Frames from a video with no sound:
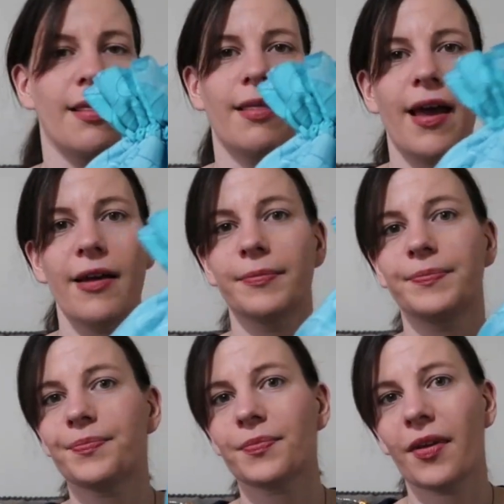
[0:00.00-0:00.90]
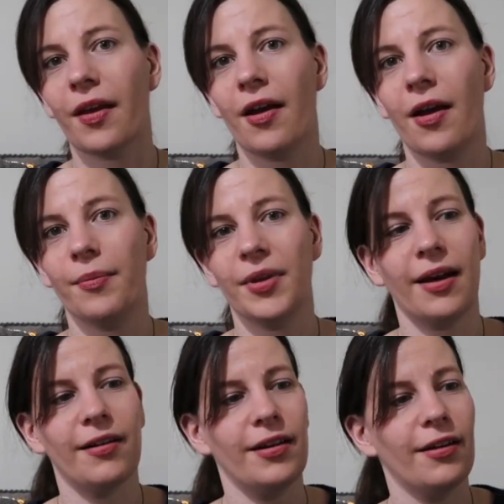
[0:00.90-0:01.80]
there.
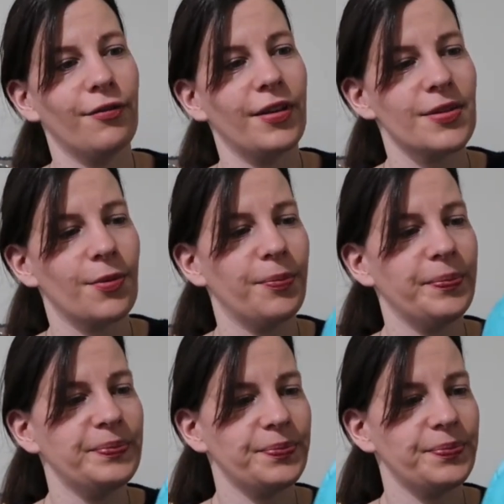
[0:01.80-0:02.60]
Yeah, I love this one.